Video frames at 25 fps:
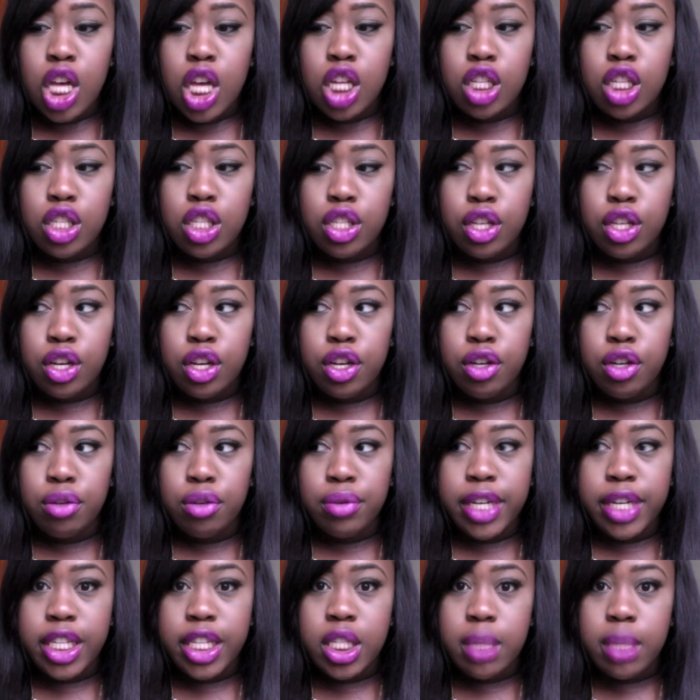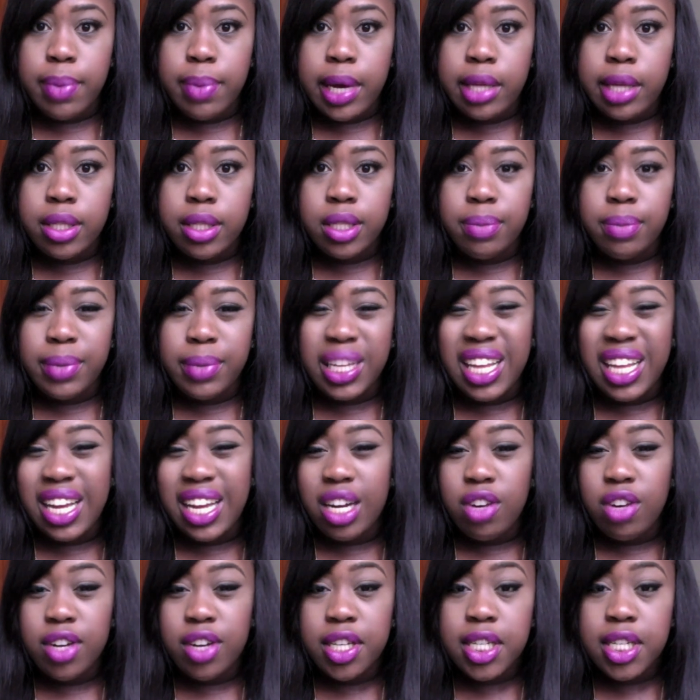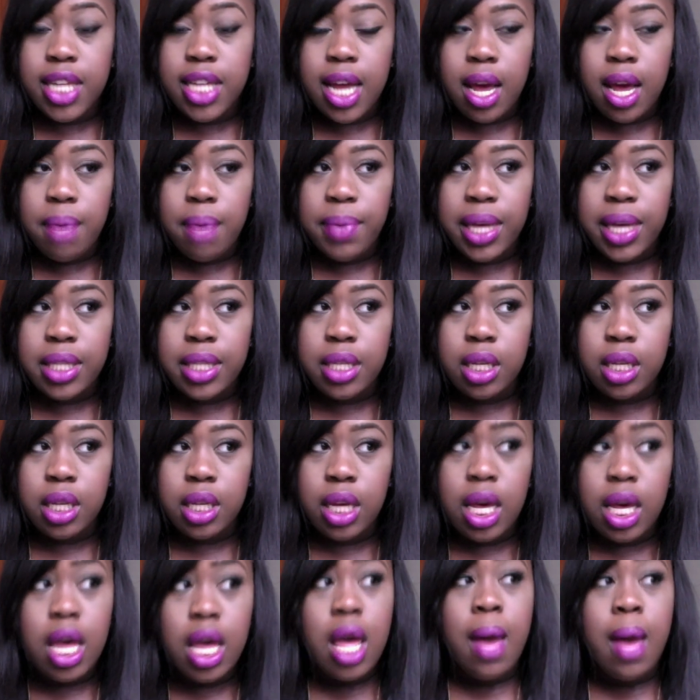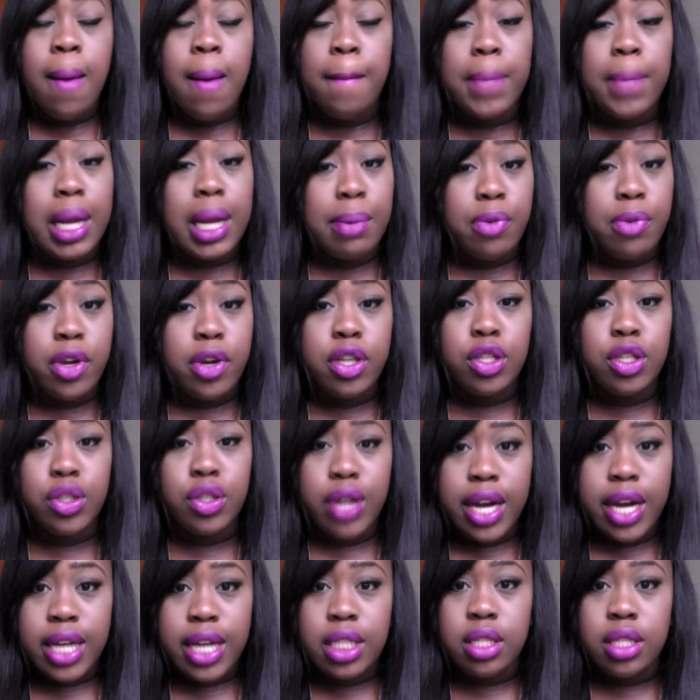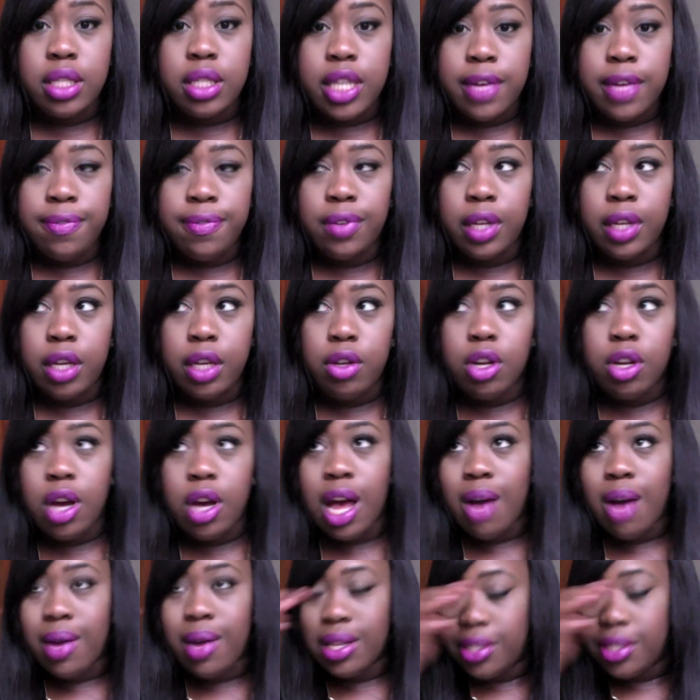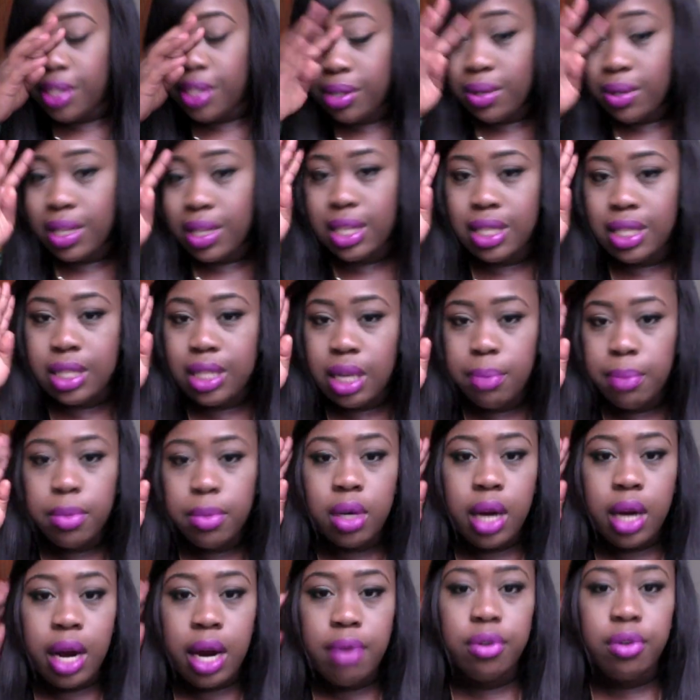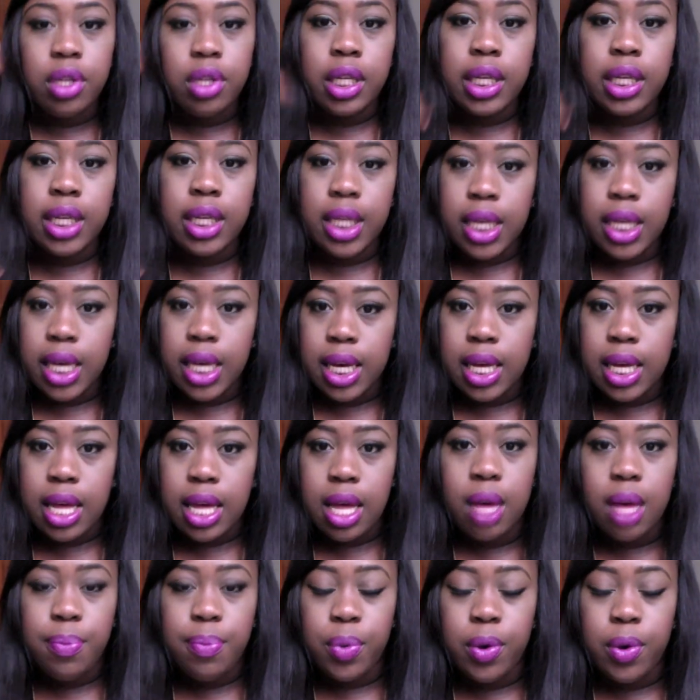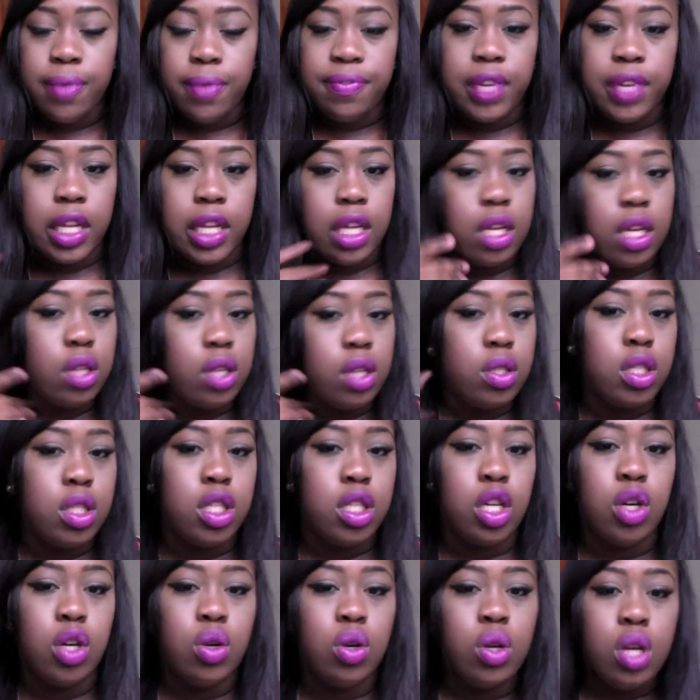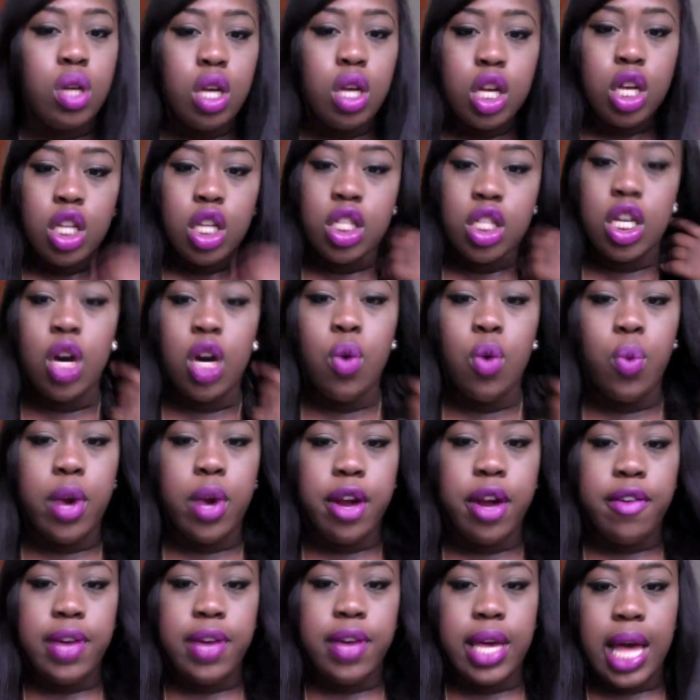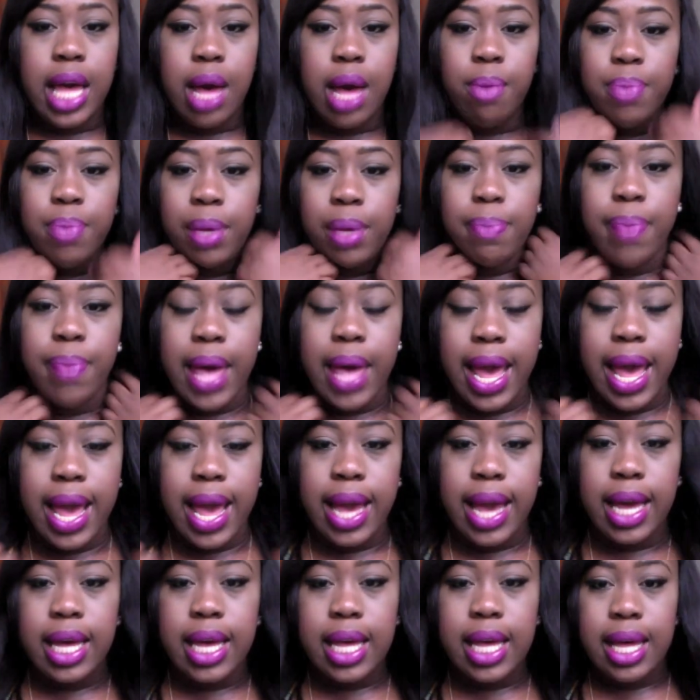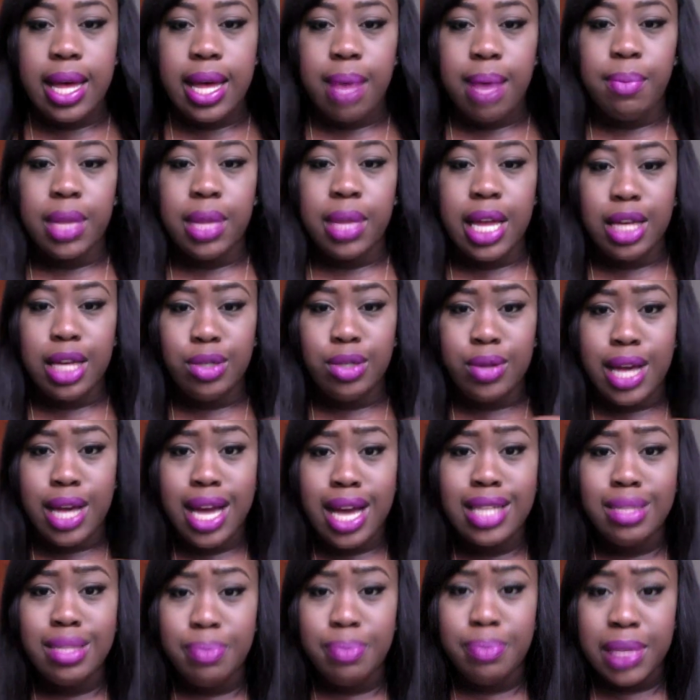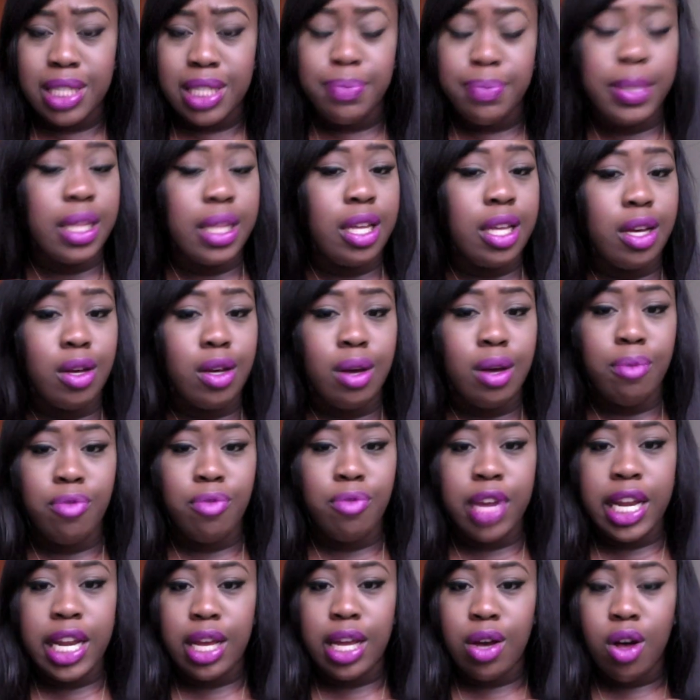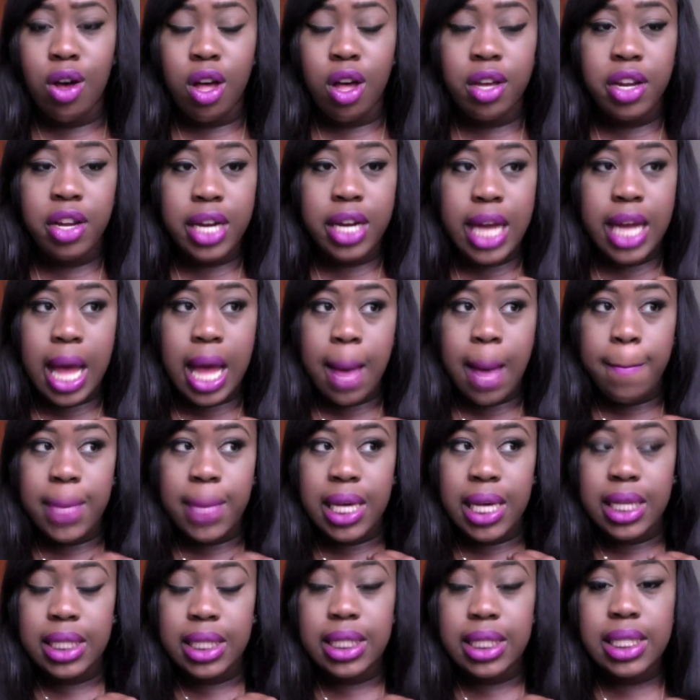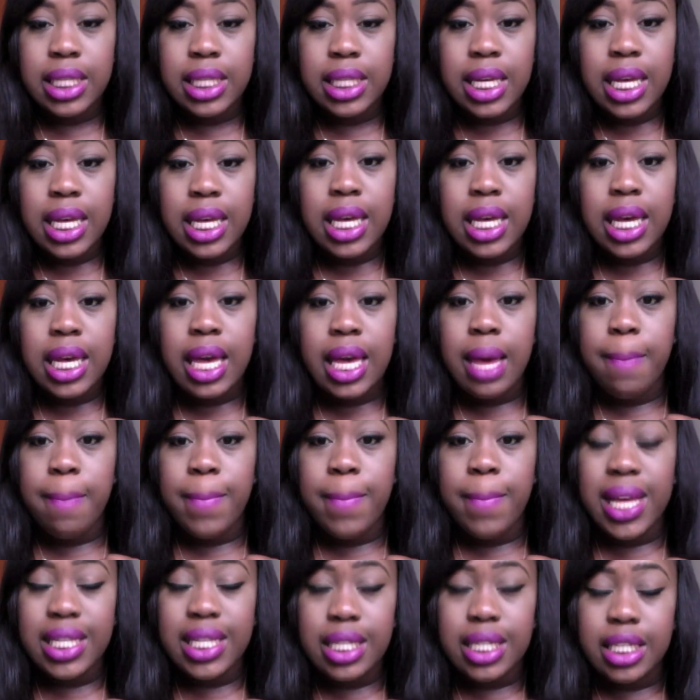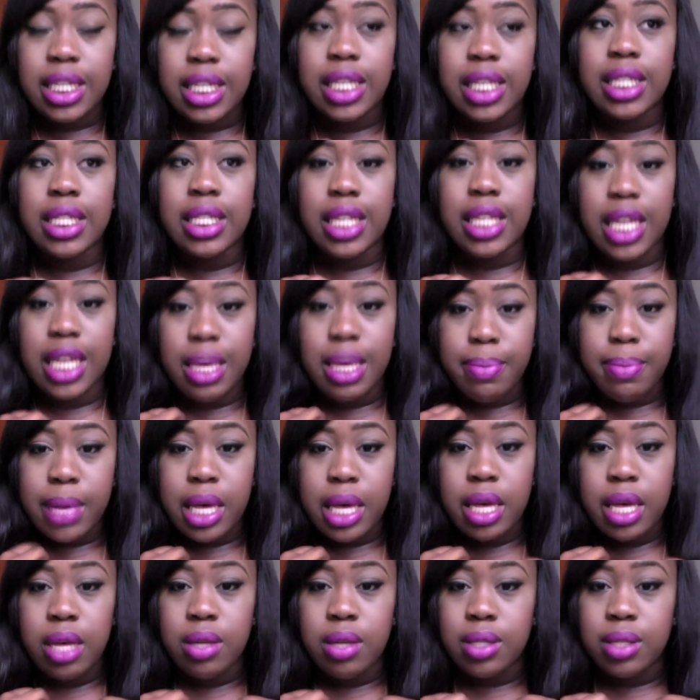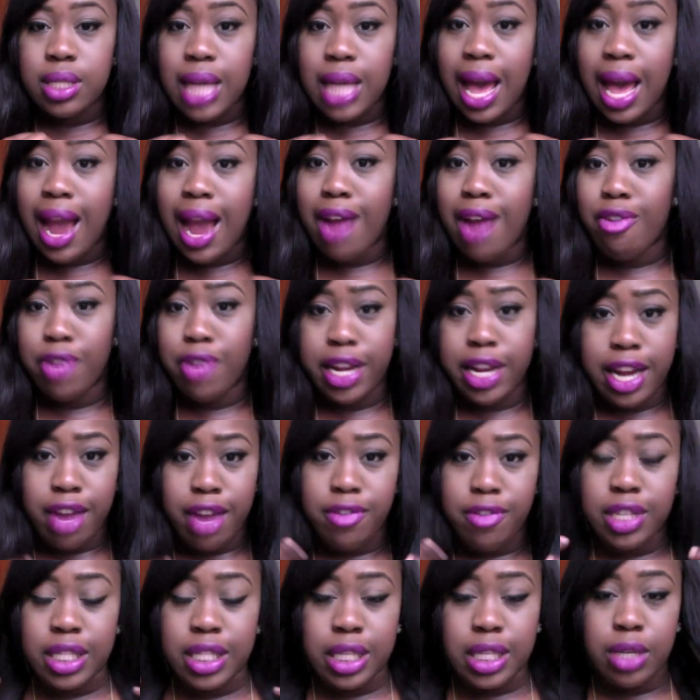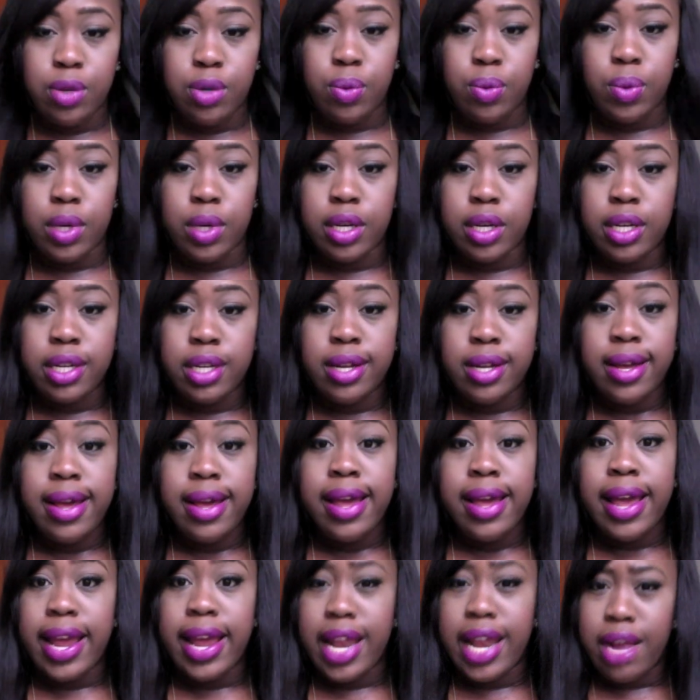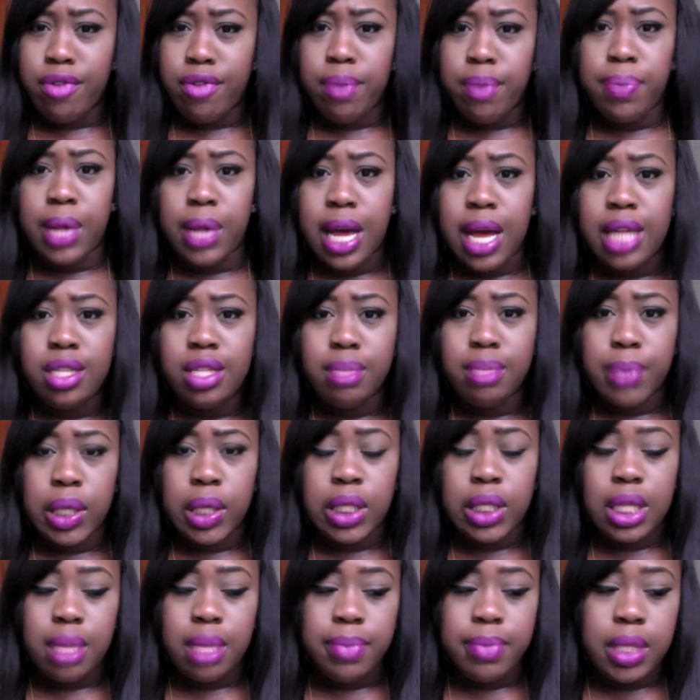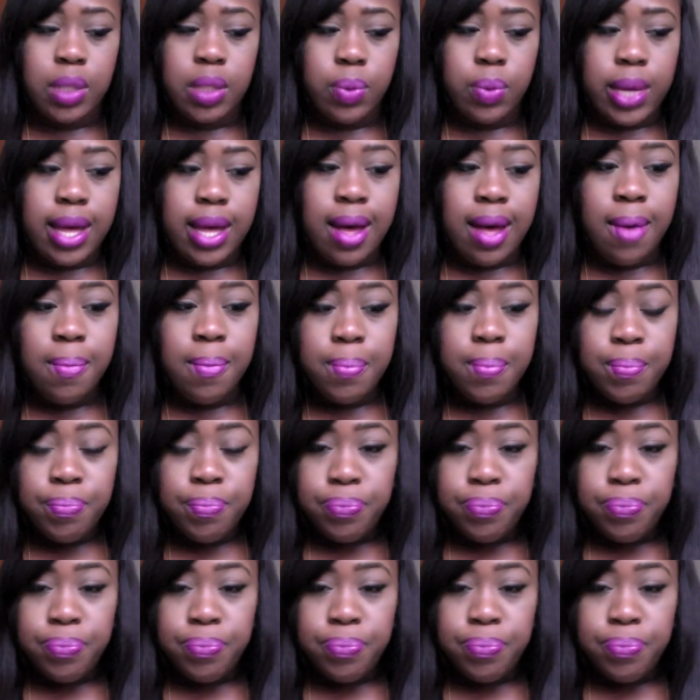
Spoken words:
So it's about to be like crunch time basically. But I'm going to try to definitely, you know how I do in the summer. I really kick up on videos. So don't worry. I'll be back. I'm glad you guys missed me though. I'm reading all your comments and messages and emails. I read every single one. And I reply to most of them as well.